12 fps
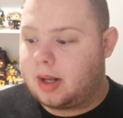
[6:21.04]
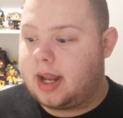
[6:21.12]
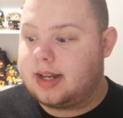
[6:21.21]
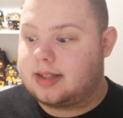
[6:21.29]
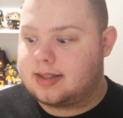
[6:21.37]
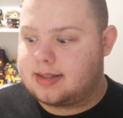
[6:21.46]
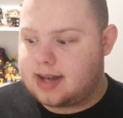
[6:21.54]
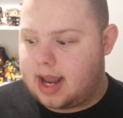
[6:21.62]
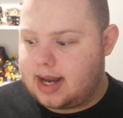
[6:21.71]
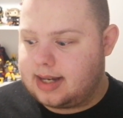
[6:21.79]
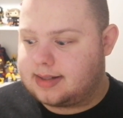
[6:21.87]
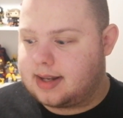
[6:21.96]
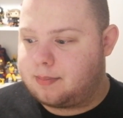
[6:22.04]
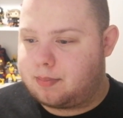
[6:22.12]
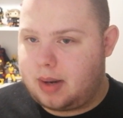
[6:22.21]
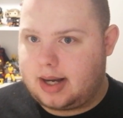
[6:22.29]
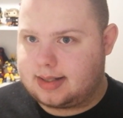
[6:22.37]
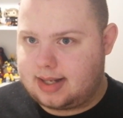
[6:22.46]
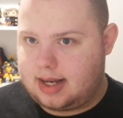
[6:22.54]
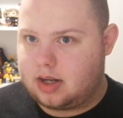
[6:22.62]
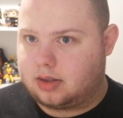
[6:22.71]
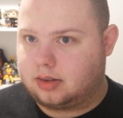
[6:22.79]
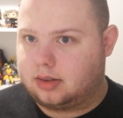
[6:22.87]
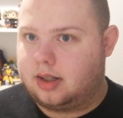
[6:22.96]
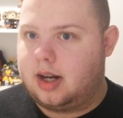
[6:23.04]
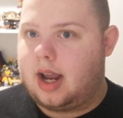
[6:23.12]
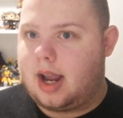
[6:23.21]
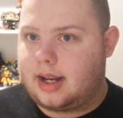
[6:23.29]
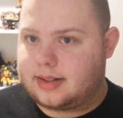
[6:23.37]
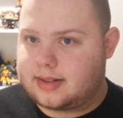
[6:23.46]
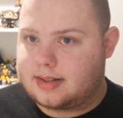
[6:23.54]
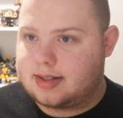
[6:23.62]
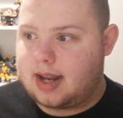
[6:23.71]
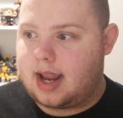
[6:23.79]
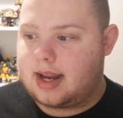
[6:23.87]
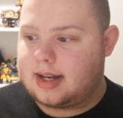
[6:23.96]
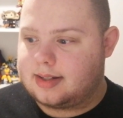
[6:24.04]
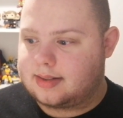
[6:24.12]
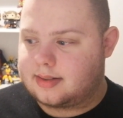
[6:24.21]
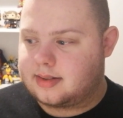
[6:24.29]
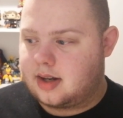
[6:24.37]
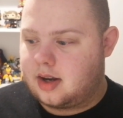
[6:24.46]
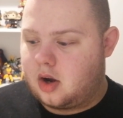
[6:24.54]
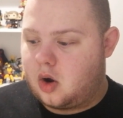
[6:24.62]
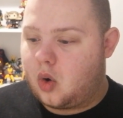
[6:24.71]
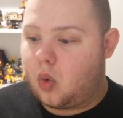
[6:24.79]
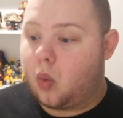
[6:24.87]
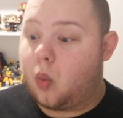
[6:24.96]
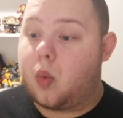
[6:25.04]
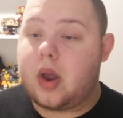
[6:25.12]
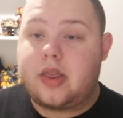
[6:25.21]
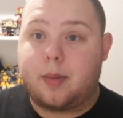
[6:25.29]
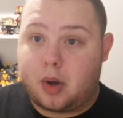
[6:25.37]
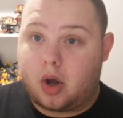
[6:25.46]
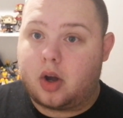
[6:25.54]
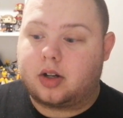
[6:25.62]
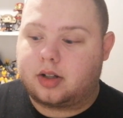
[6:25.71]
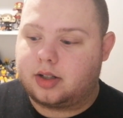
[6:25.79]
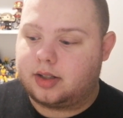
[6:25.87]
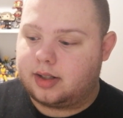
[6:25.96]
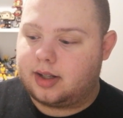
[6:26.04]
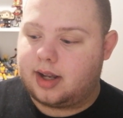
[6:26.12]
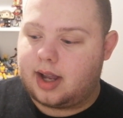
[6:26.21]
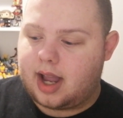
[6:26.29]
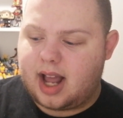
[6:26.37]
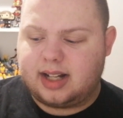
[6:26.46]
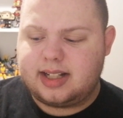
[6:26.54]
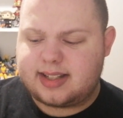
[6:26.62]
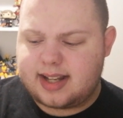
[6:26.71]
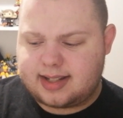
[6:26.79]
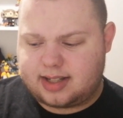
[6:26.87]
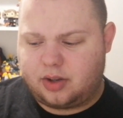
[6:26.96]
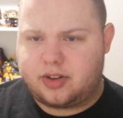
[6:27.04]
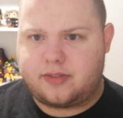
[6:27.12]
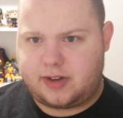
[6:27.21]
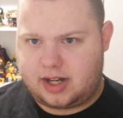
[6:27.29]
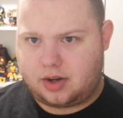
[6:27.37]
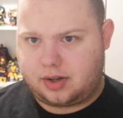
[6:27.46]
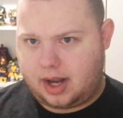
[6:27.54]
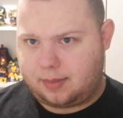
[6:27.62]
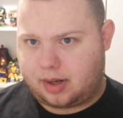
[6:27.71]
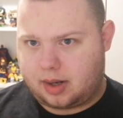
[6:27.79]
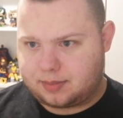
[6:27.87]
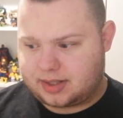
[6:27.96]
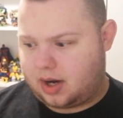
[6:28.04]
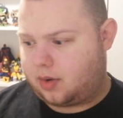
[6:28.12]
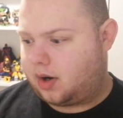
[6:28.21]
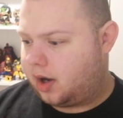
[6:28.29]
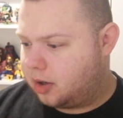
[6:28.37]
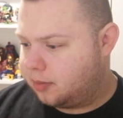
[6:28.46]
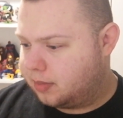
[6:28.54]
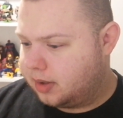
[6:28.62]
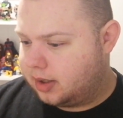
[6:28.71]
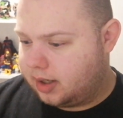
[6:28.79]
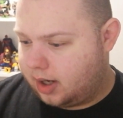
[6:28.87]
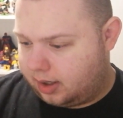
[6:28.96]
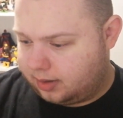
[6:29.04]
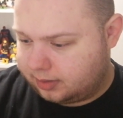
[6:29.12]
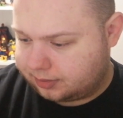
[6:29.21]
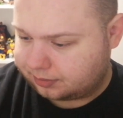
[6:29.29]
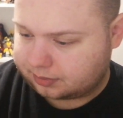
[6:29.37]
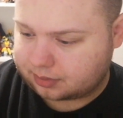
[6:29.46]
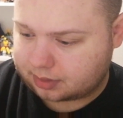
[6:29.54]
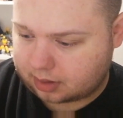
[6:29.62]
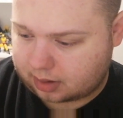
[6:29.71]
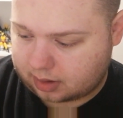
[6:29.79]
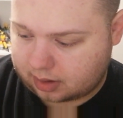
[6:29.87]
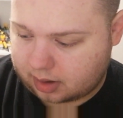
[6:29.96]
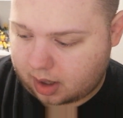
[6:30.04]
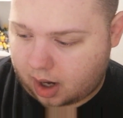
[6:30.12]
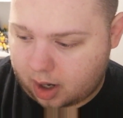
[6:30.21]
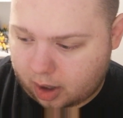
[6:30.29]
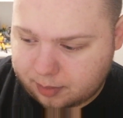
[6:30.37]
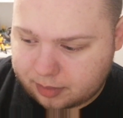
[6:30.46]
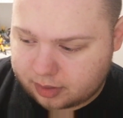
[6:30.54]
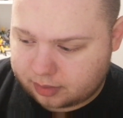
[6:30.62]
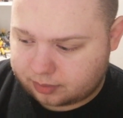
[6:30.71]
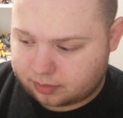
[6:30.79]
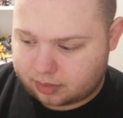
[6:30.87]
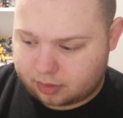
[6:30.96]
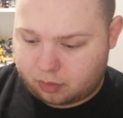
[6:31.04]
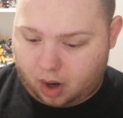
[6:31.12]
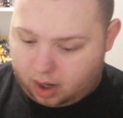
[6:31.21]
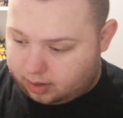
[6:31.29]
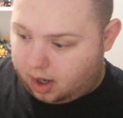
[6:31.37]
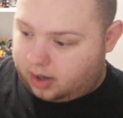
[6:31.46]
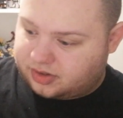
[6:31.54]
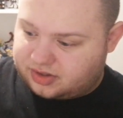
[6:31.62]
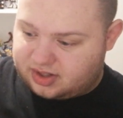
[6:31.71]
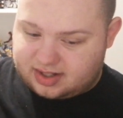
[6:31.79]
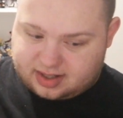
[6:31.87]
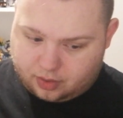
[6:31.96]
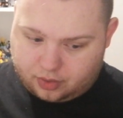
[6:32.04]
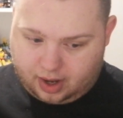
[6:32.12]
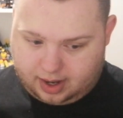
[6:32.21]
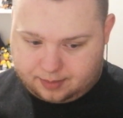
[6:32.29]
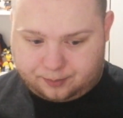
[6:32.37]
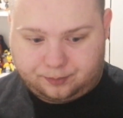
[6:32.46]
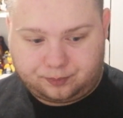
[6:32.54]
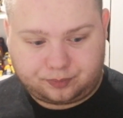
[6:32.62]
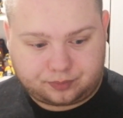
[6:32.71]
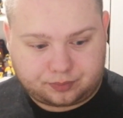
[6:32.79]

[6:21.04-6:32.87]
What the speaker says: Blade stays a big deal and stays with a book, at least until the video game comes out. I hope the run lasts until then.